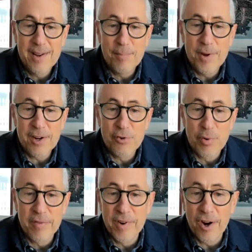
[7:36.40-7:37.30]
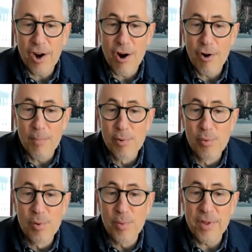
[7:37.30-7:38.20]
being driven in a
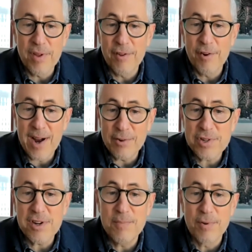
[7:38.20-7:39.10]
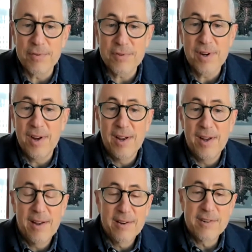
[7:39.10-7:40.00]
carpool with other housekeepers
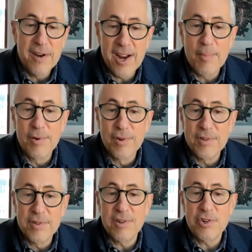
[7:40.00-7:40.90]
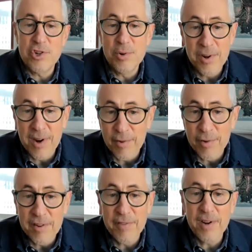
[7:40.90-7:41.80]
to neighborhoods that she would never
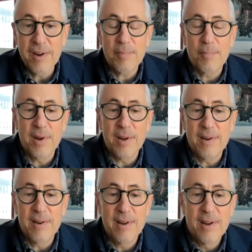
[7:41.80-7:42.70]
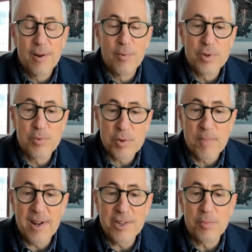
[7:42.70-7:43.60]
live in, but was
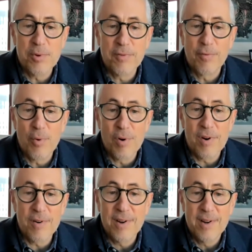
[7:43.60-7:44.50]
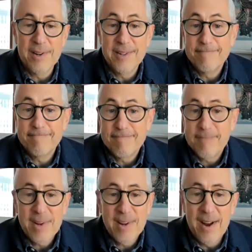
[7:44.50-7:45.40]
responsible for
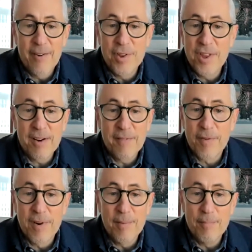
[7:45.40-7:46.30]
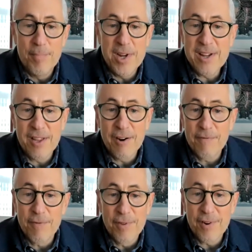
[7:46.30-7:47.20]
everything from being there
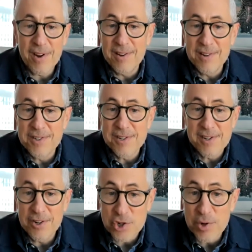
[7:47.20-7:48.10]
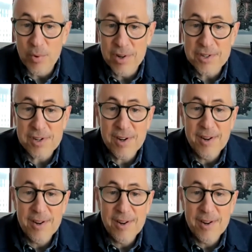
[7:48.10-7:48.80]
for their kids as she was.